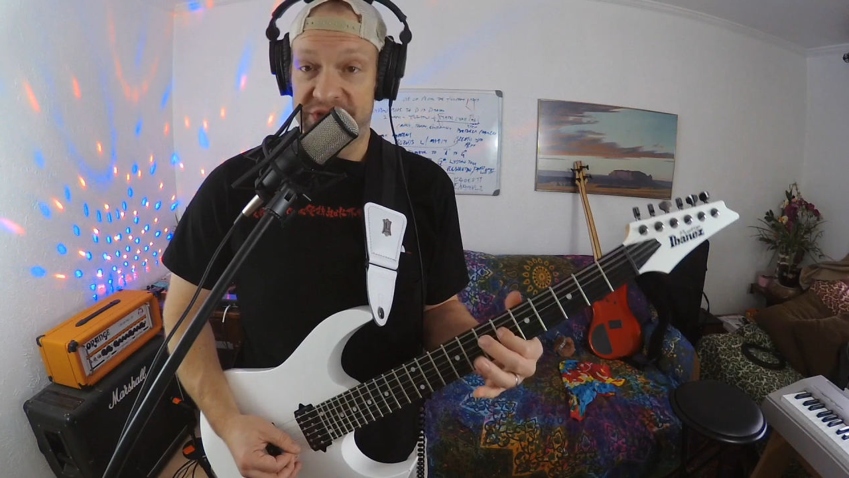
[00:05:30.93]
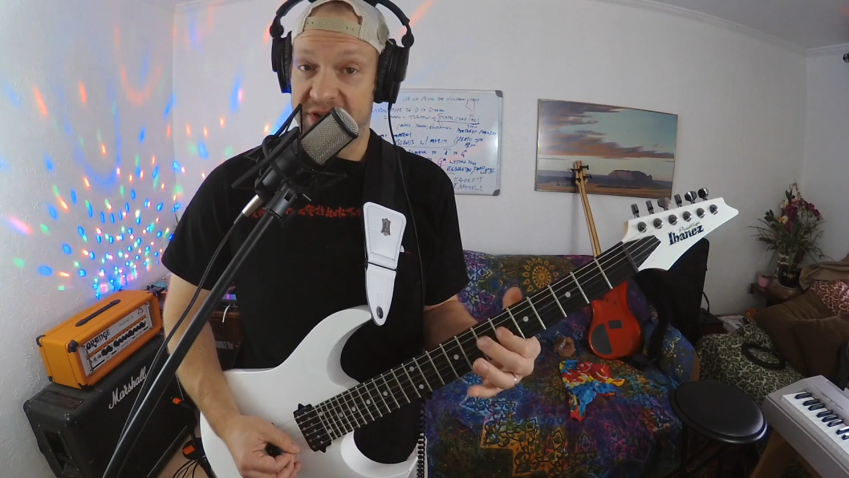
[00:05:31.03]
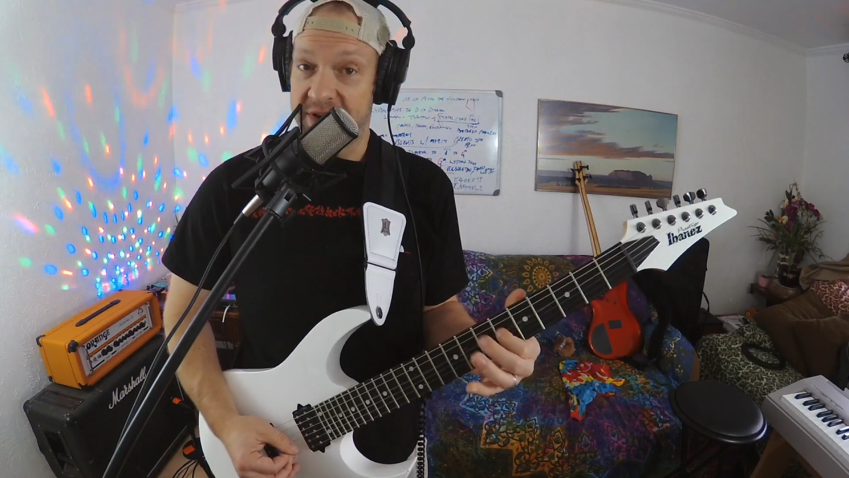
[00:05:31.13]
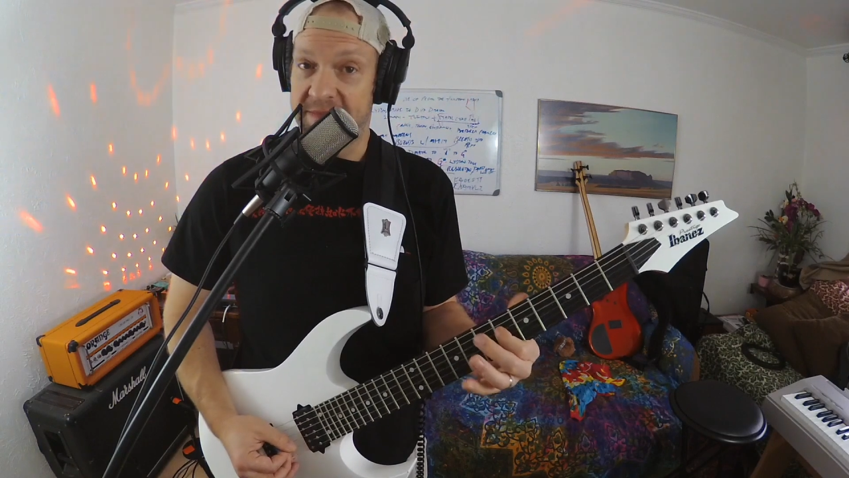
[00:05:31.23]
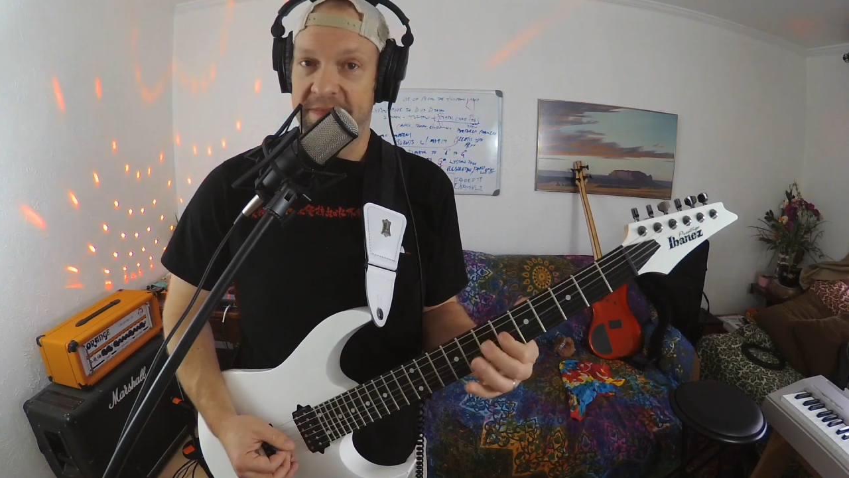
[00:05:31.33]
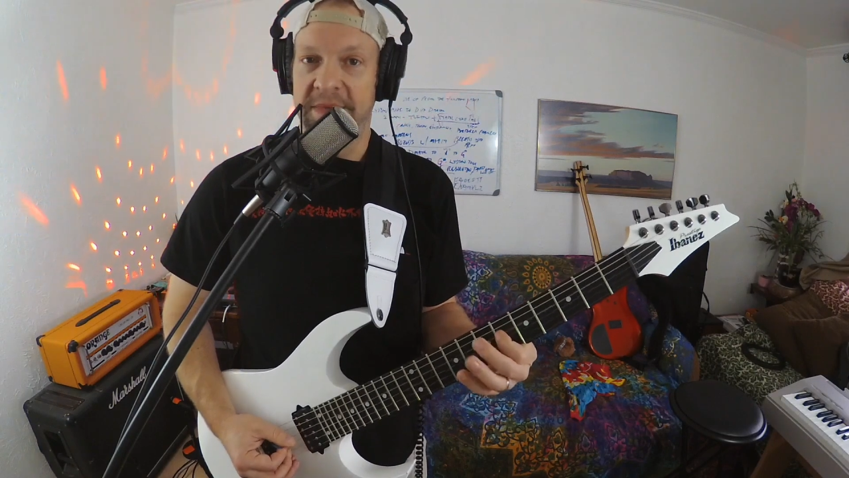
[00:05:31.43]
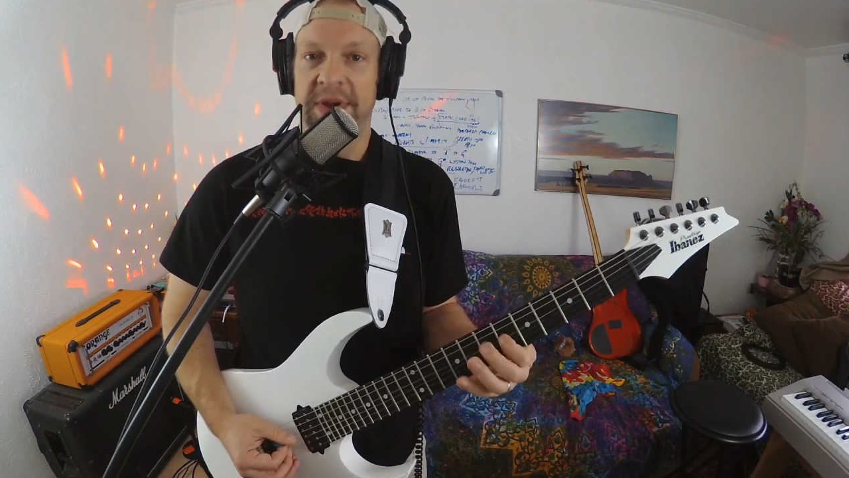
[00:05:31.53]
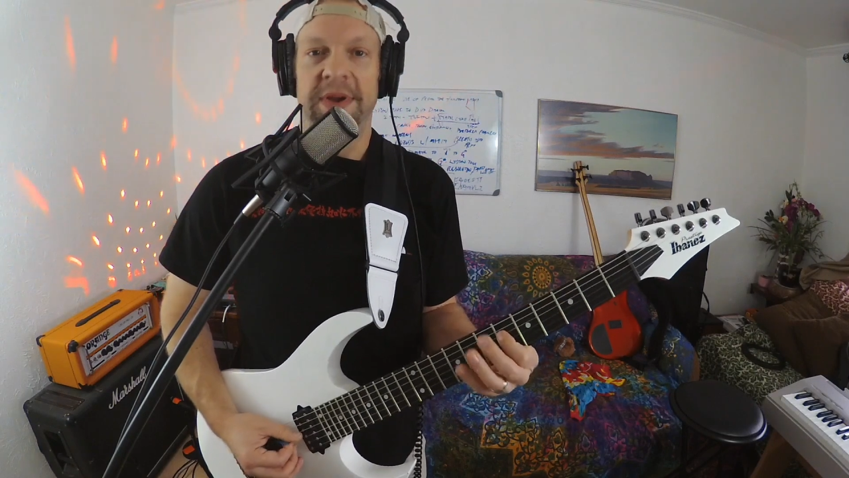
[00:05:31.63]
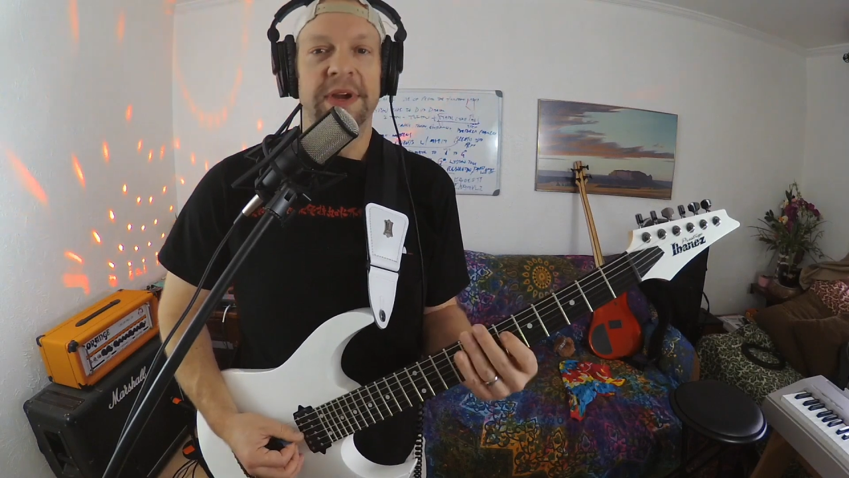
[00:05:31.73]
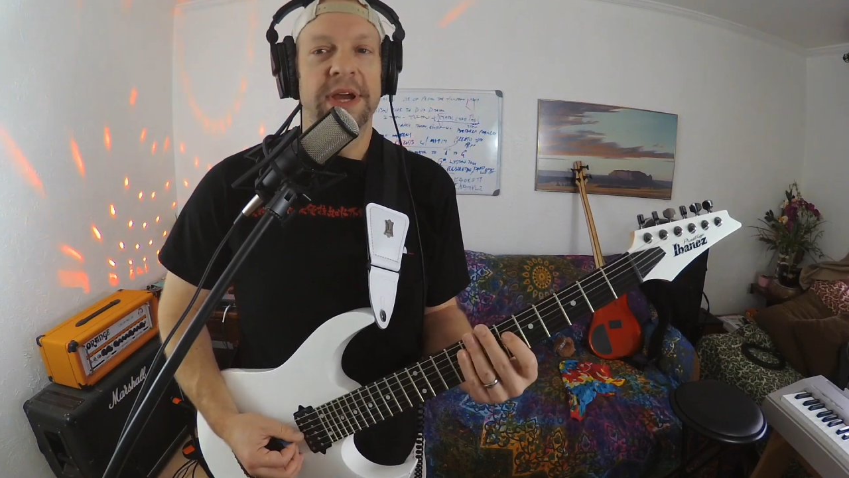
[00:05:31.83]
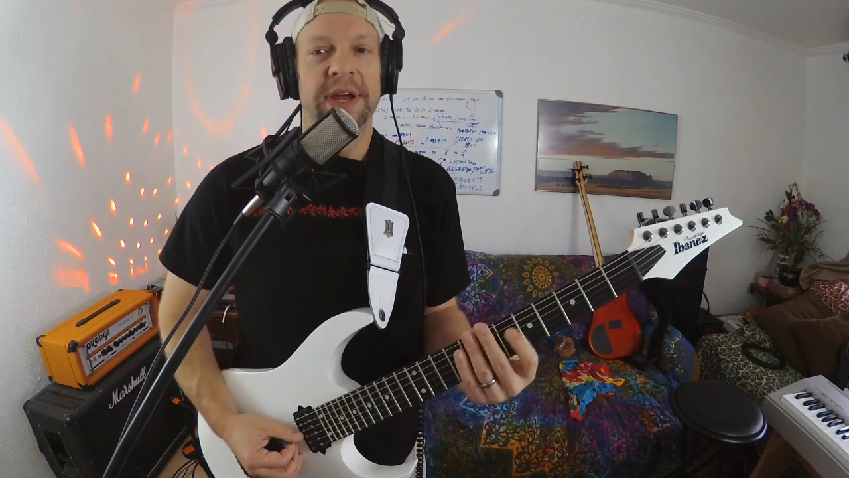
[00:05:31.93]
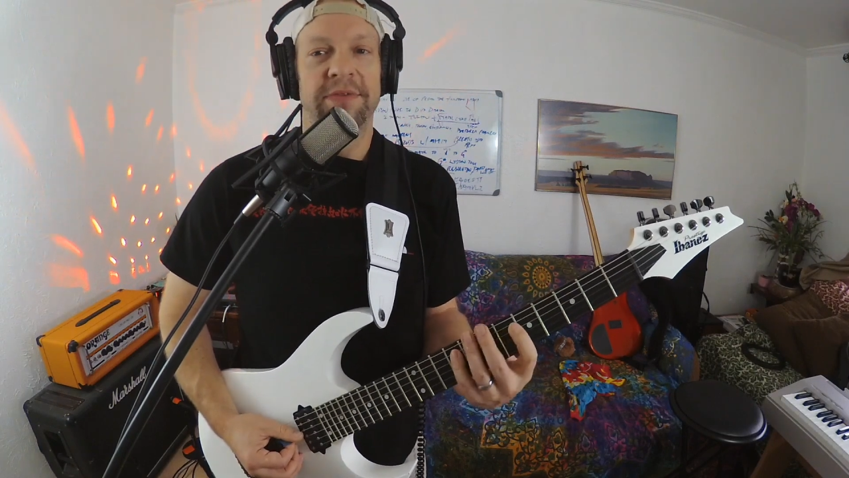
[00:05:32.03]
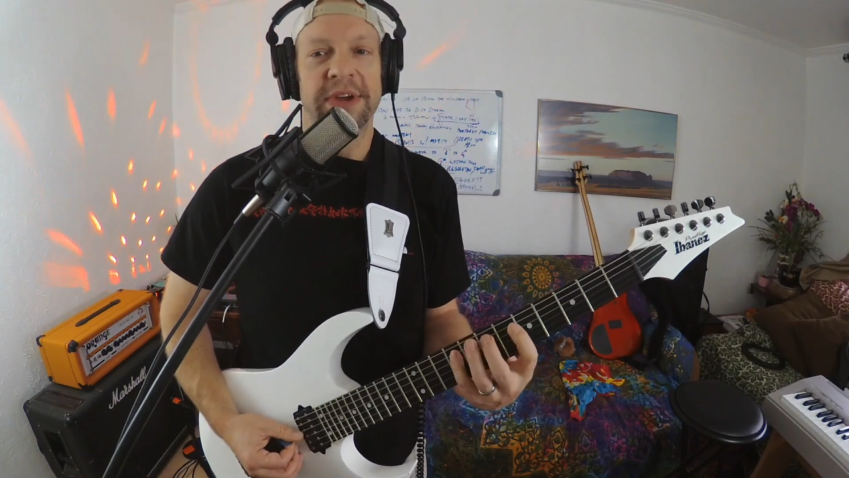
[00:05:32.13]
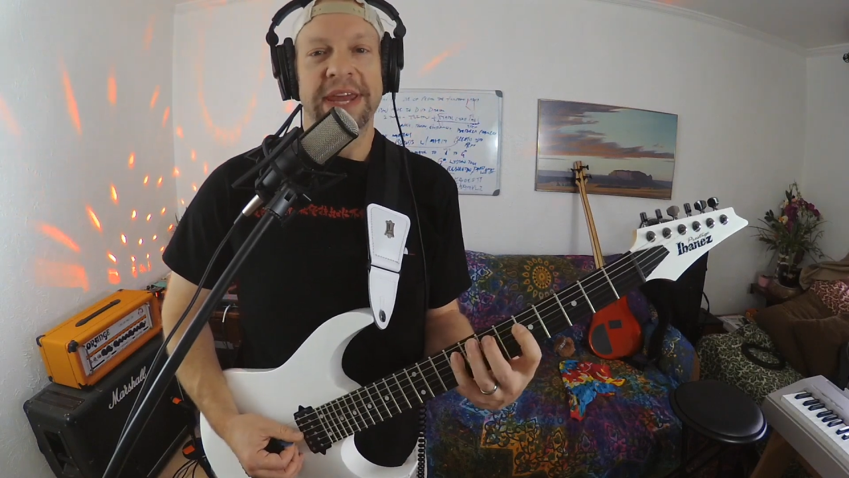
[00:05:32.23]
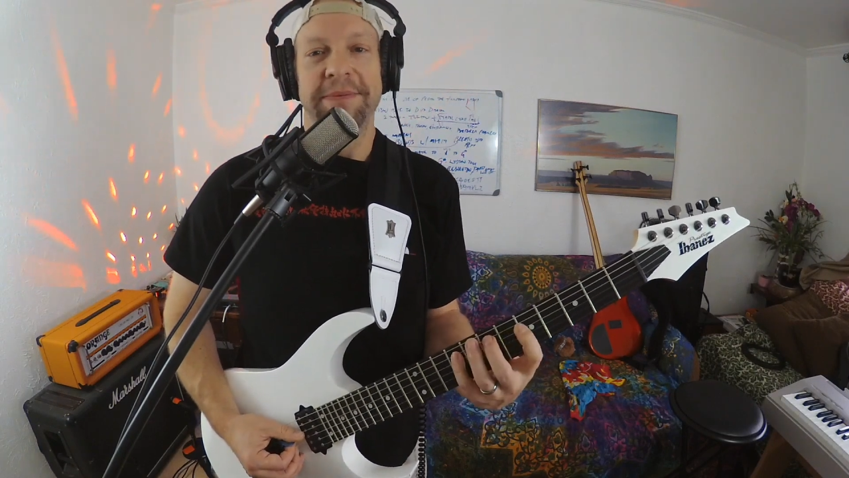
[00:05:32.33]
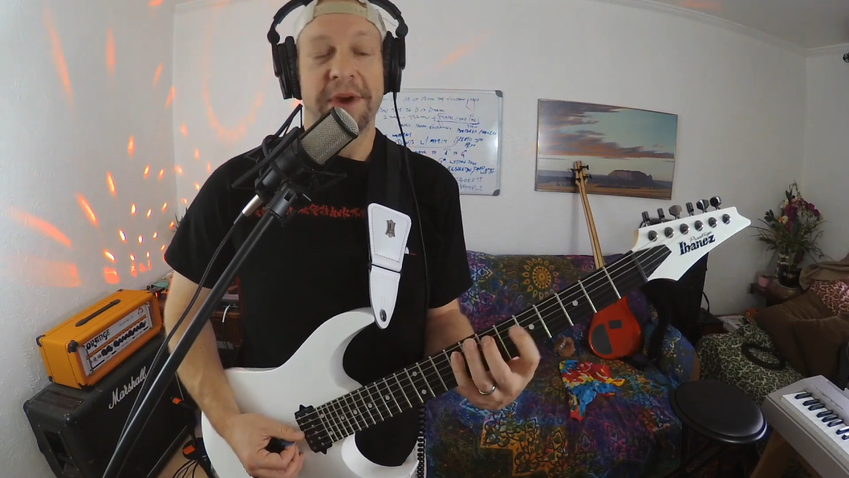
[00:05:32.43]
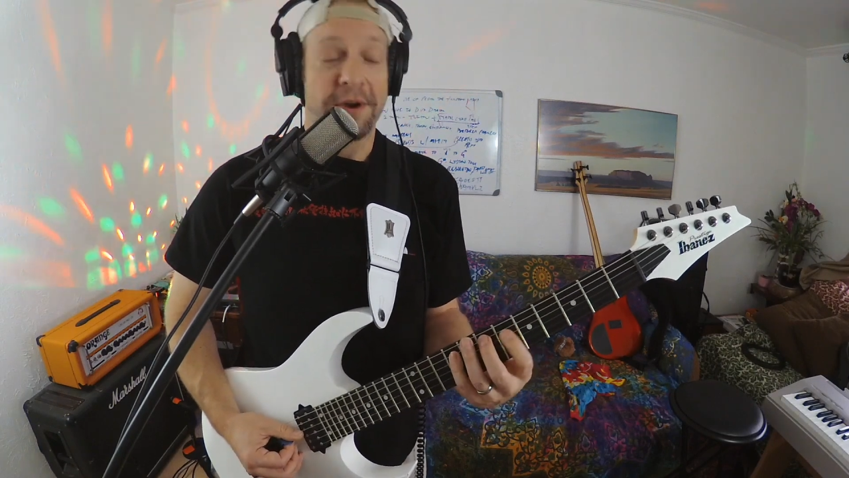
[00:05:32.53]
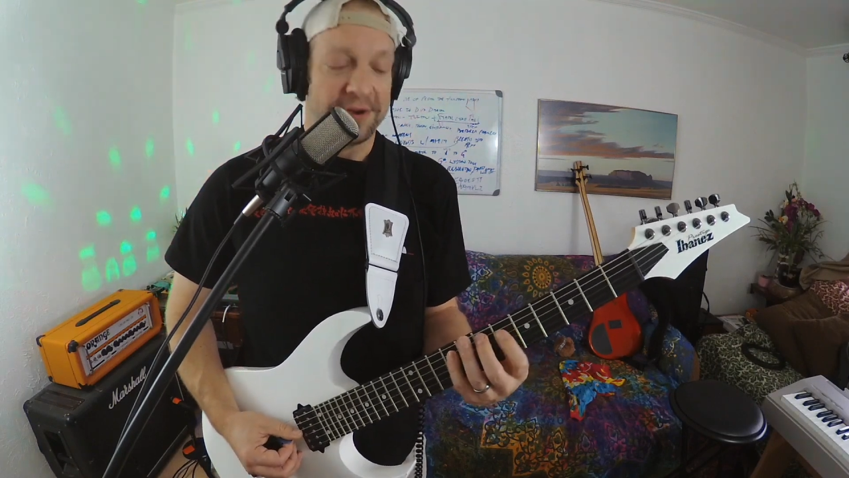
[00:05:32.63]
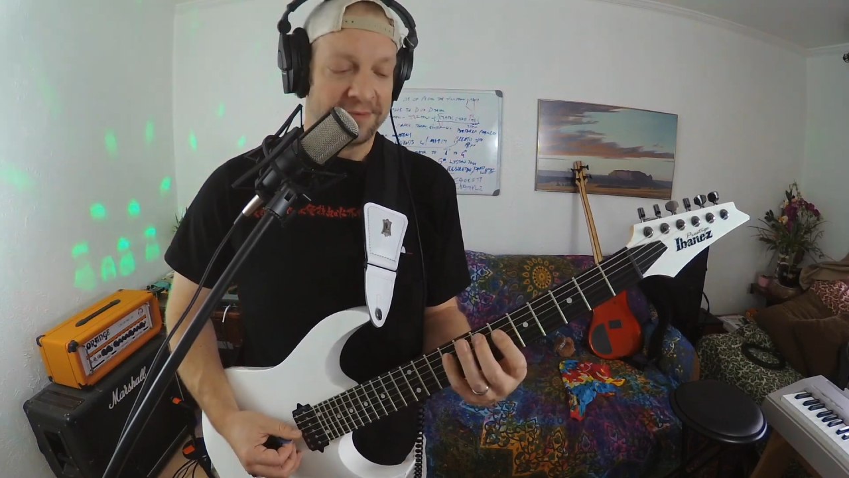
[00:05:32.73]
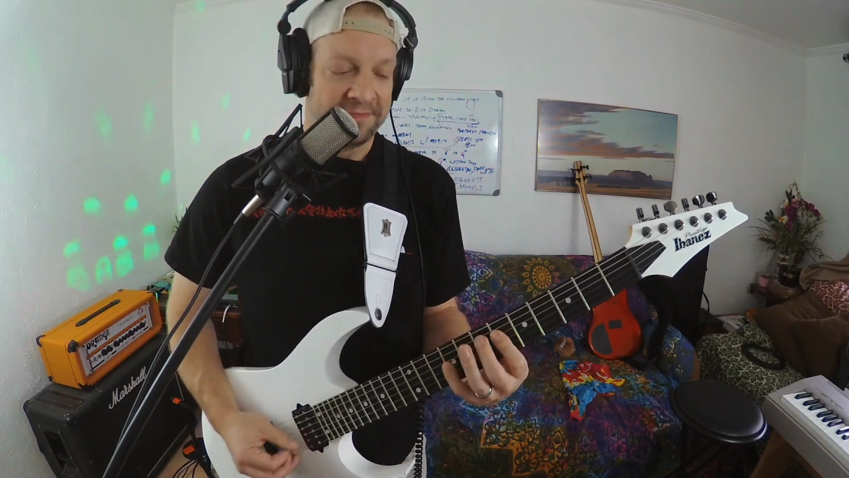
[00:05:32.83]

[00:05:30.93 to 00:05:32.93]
sharp, and if we keep going,